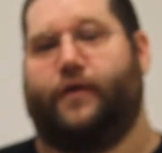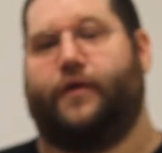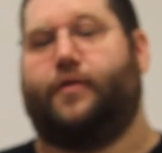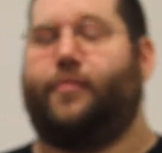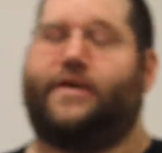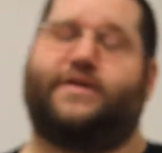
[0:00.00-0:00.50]

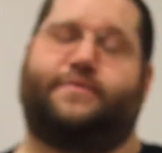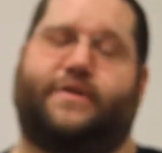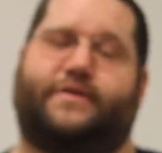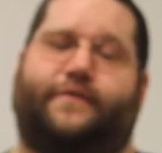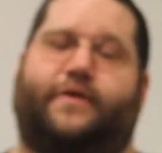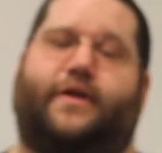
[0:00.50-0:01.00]
The main
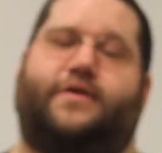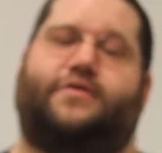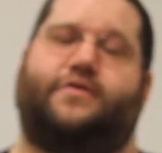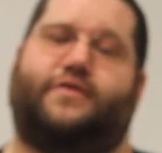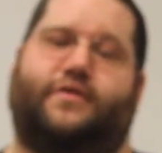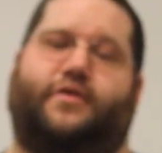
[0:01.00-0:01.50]

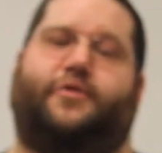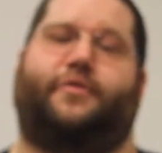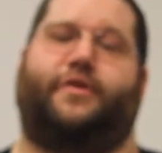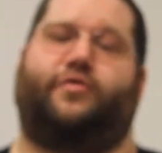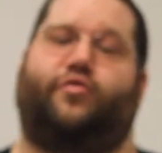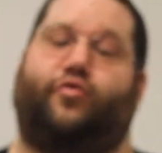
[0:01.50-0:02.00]
specifications that are
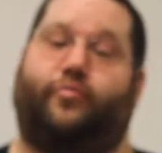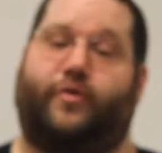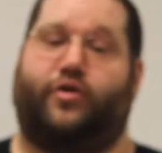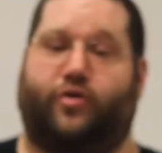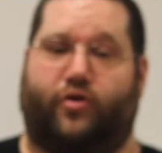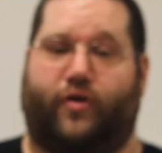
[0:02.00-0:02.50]
going to
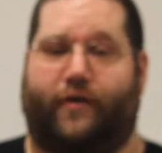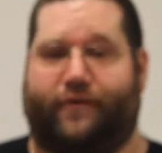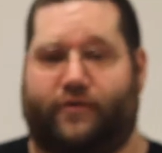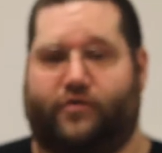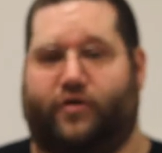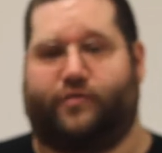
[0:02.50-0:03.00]
determine your
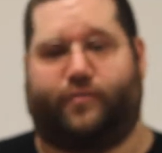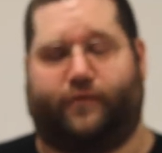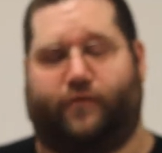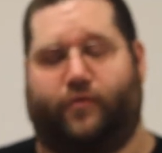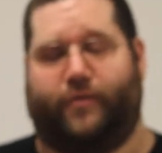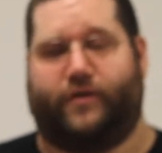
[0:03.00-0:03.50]
graphics card
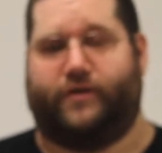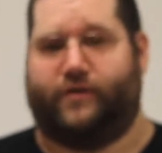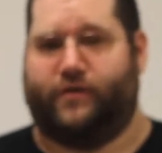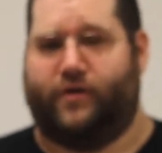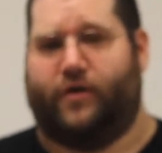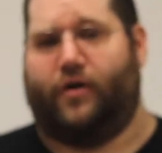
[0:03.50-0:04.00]
performance
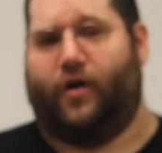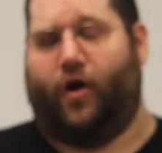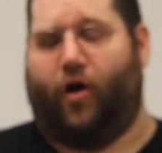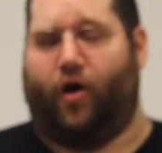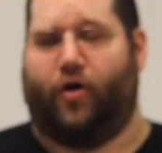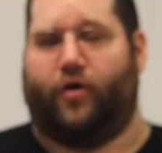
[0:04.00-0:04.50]

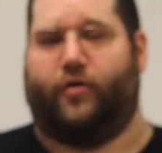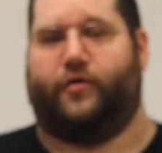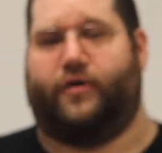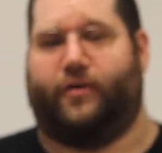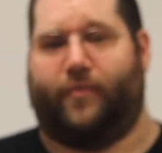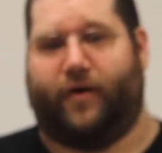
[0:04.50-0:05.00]
are
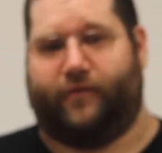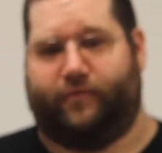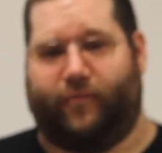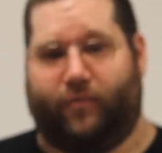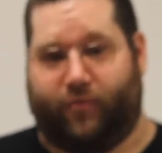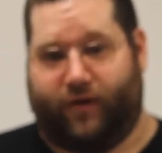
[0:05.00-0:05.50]
the amount of
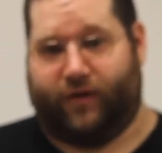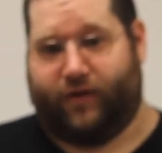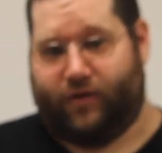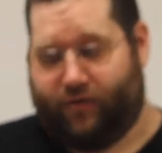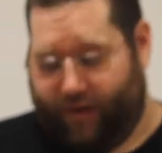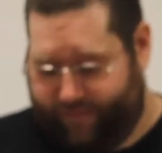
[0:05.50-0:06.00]
memory
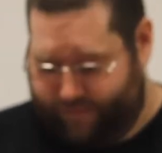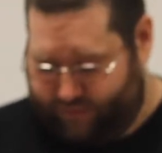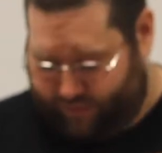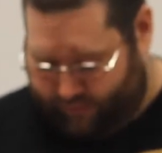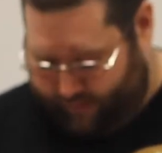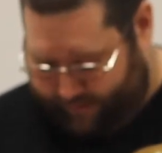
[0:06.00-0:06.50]
that your
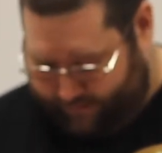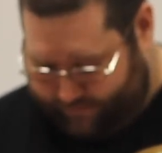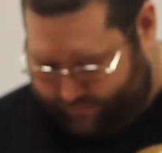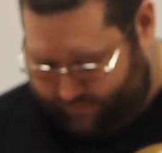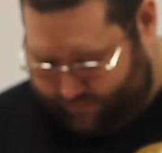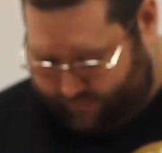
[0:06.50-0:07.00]
graphics card has,
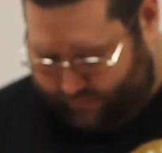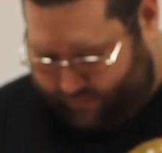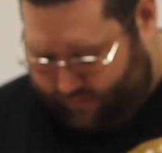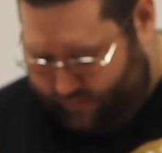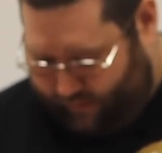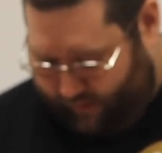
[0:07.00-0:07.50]

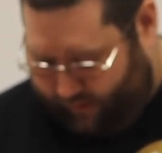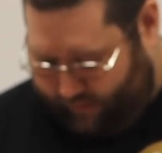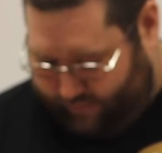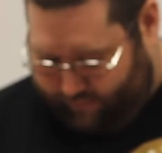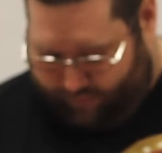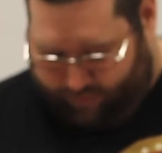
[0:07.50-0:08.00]

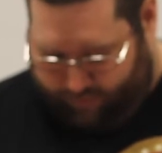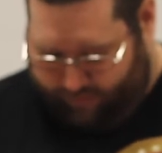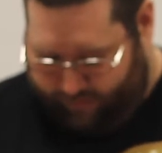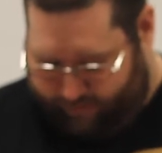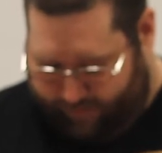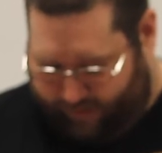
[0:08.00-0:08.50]
the
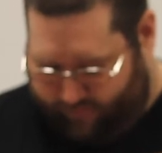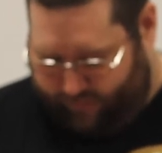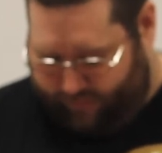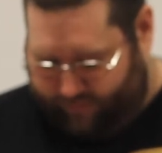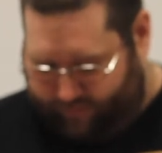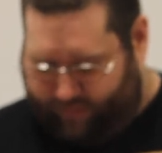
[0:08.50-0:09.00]
memory
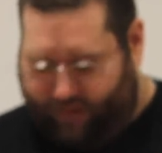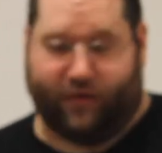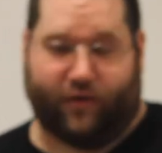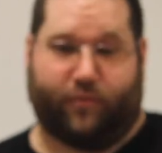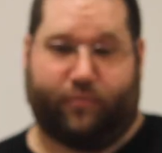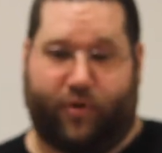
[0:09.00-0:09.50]
bandwidth, and
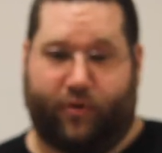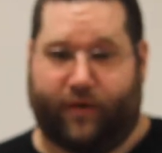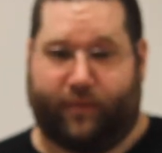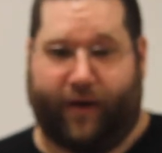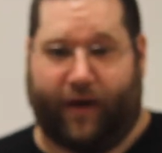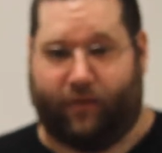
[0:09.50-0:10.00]
the
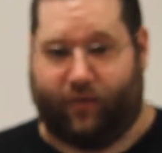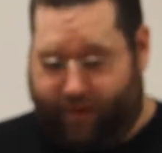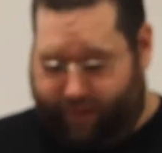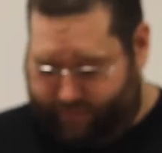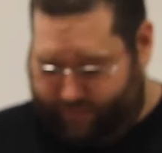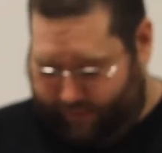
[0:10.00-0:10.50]
computing power
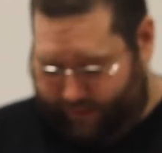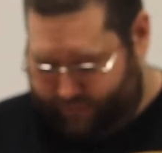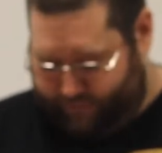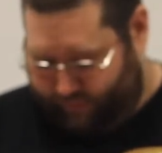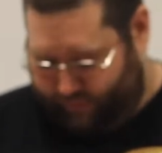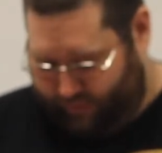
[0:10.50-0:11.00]
of your
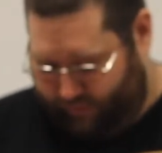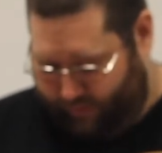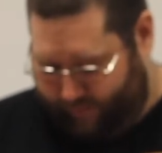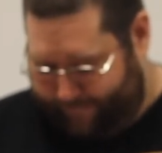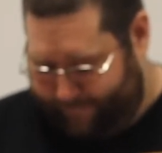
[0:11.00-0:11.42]
actual card.